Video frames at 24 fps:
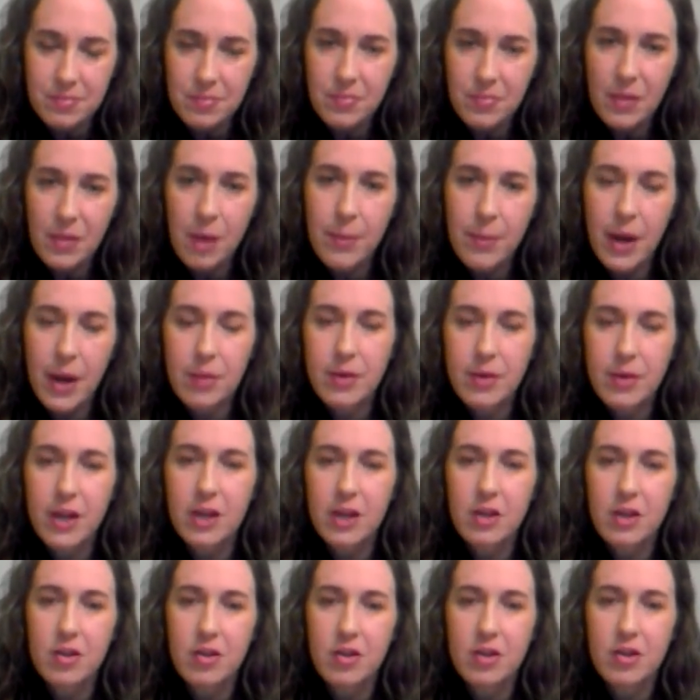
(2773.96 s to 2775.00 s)
my
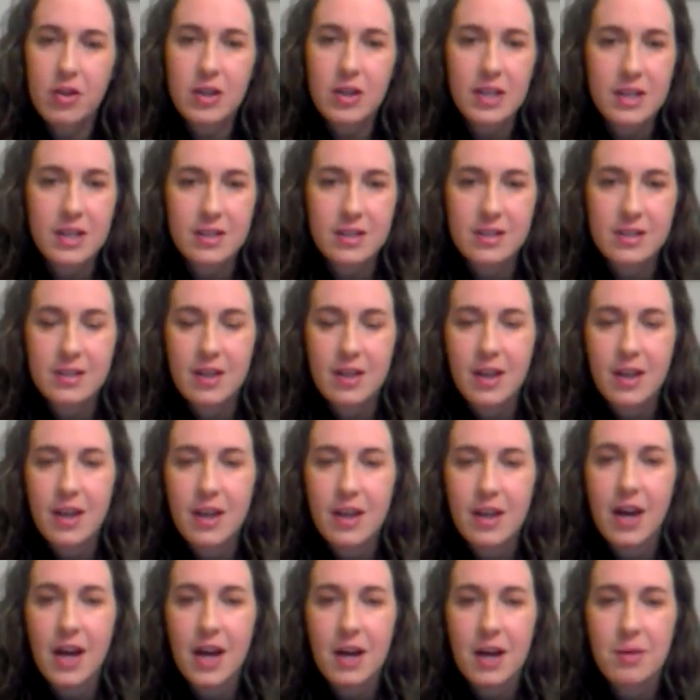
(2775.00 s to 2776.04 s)
regular goodies.
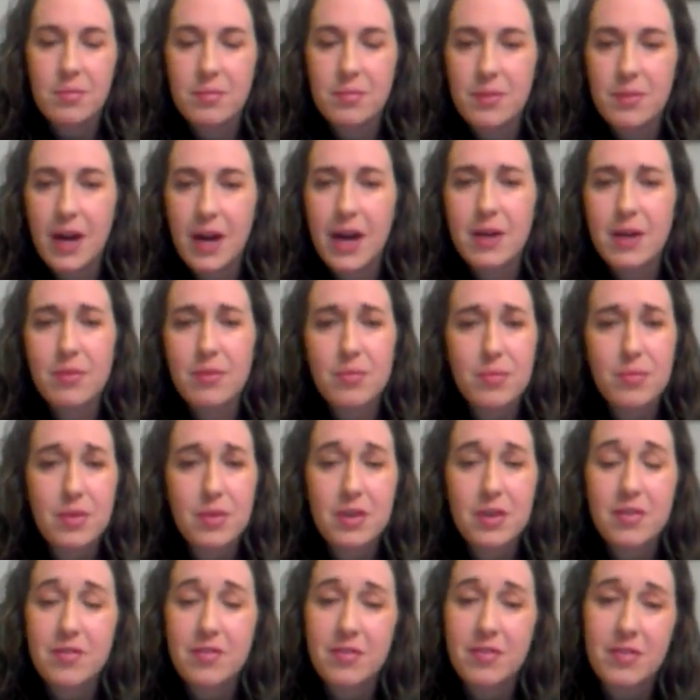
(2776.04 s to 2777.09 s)
I could
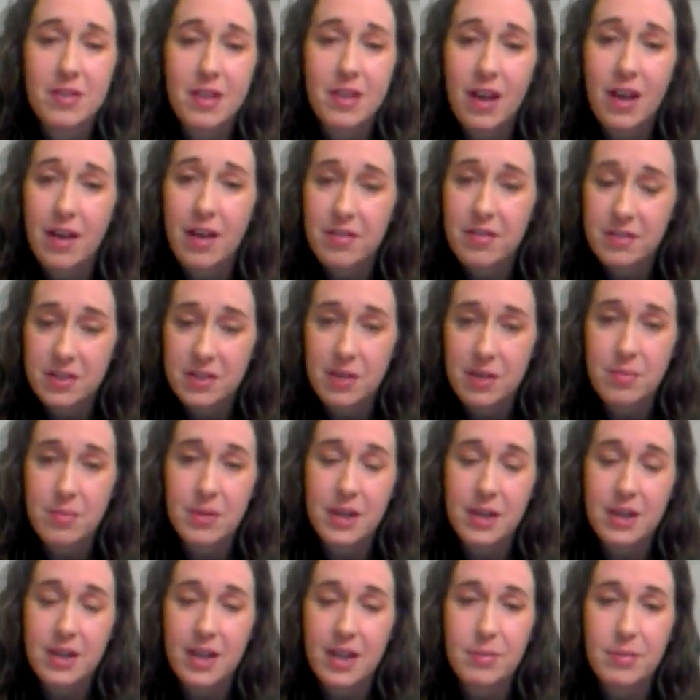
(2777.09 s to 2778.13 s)
have loved
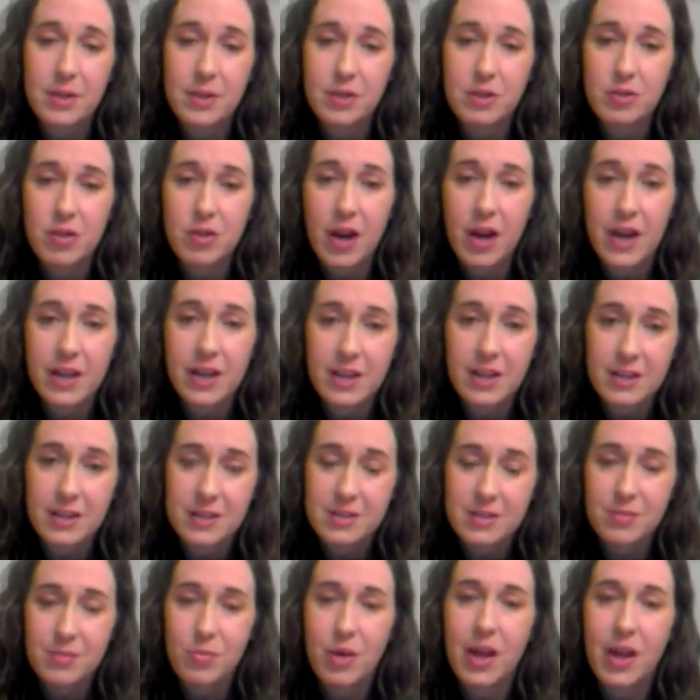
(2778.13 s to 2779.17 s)
somebody to give me a
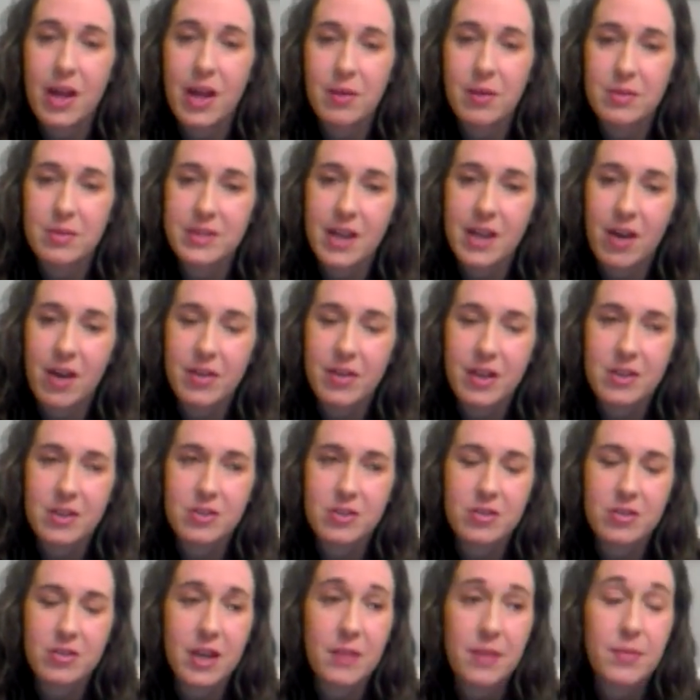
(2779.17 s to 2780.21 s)
Tri-Ease while I was out
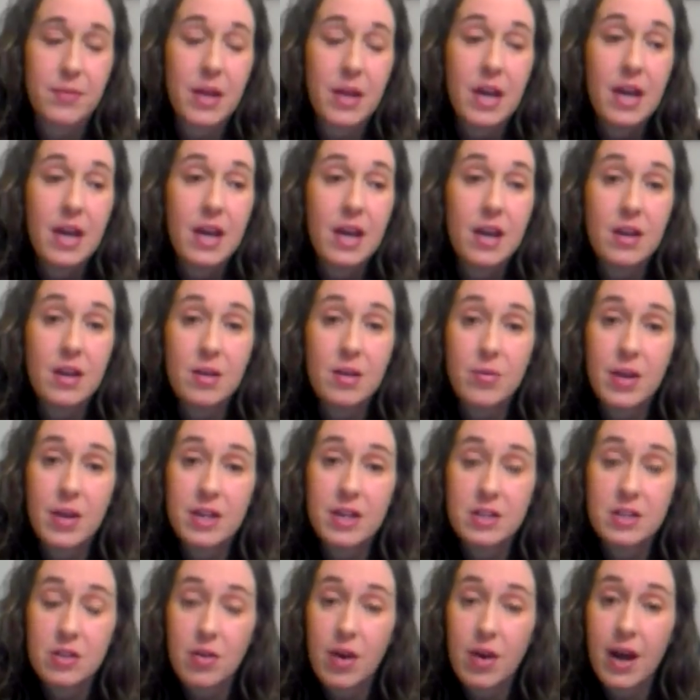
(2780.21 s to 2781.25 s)
yesterday. Anyway,
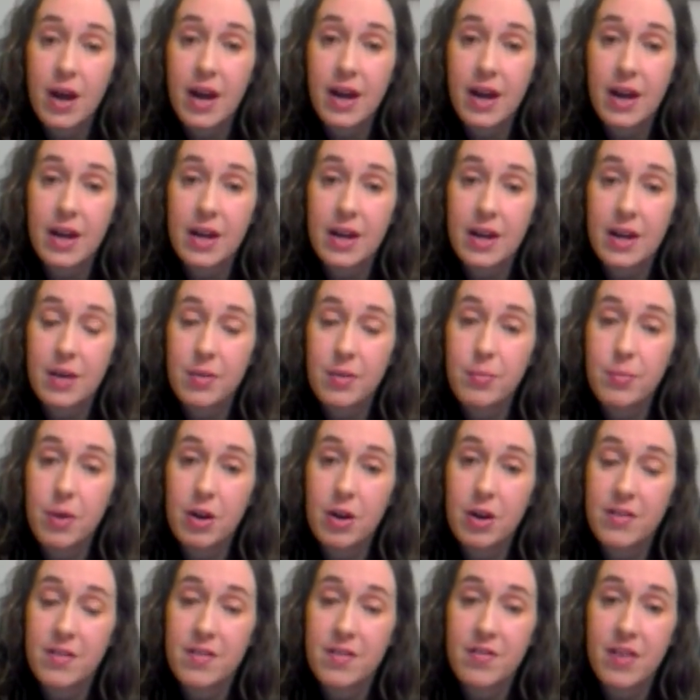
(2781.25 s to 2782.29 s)
so
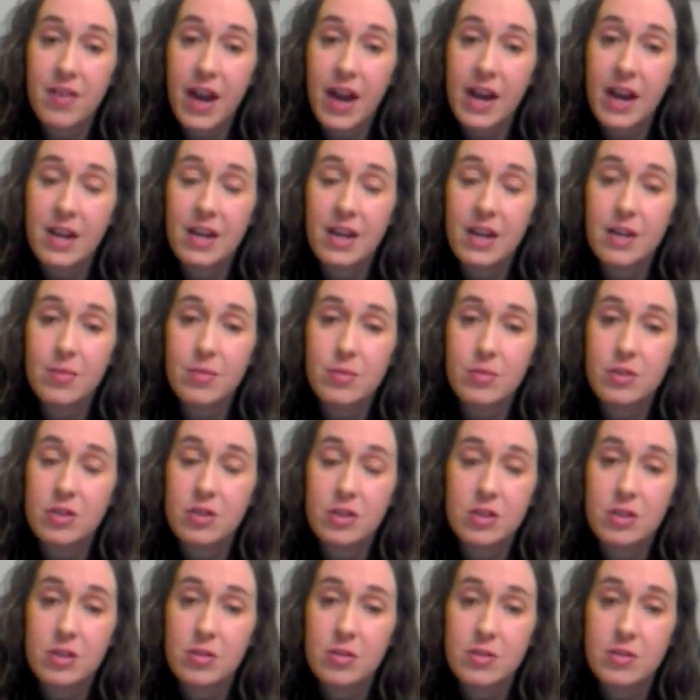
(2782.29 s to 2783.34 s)
part of inviting was
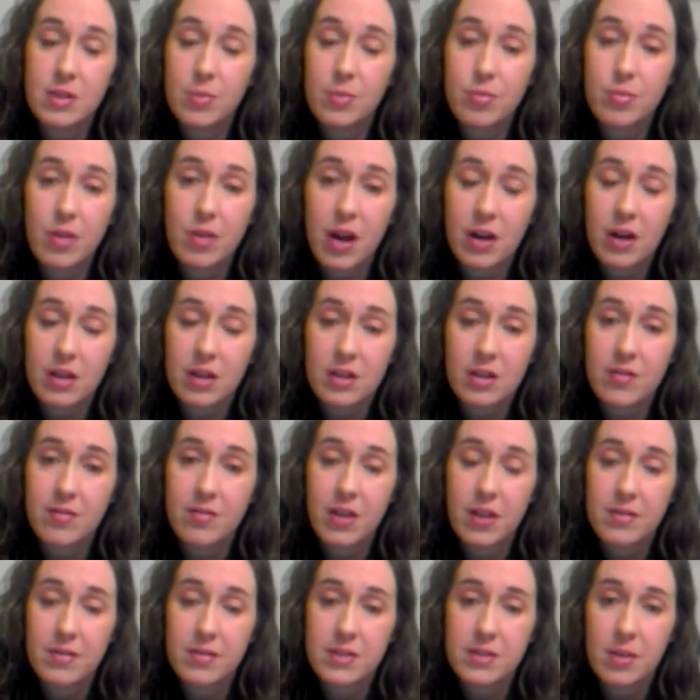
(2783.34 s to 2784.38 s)
just using product in
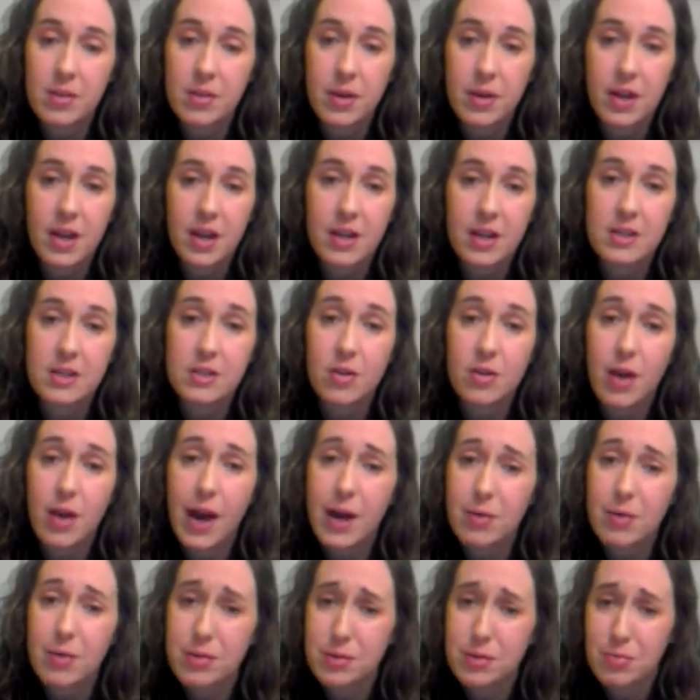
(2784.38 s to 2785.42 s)
front of somebody. And so
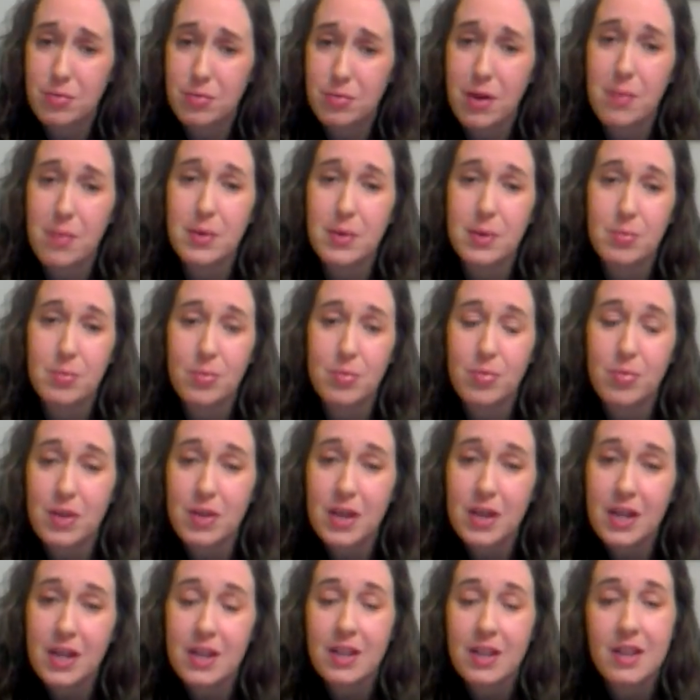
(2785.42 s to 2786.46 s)
I was rubbing
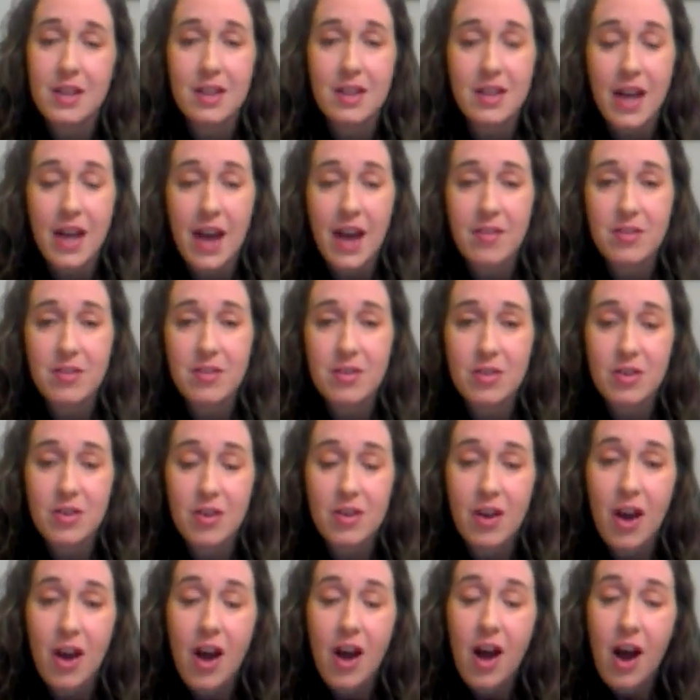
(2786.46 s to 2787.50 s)
Breathe and lavender
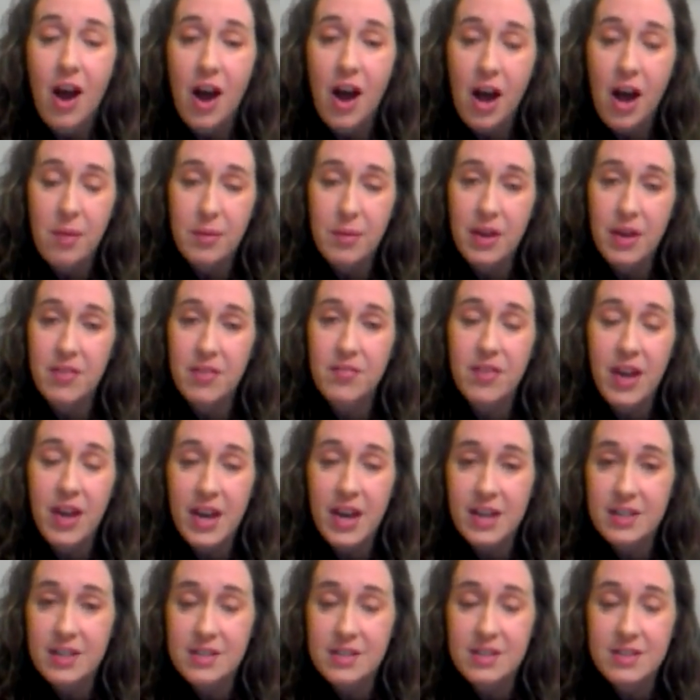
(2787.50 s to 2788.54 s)
on my
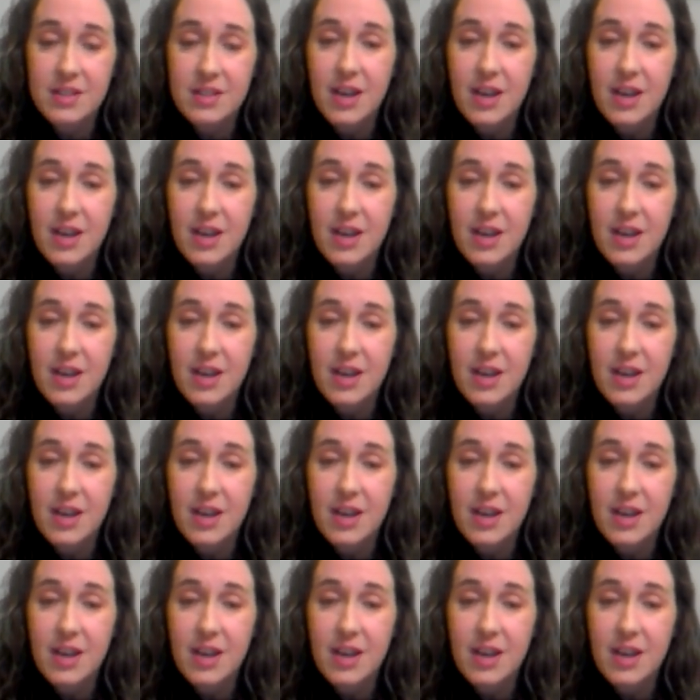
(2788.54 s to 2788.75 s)
face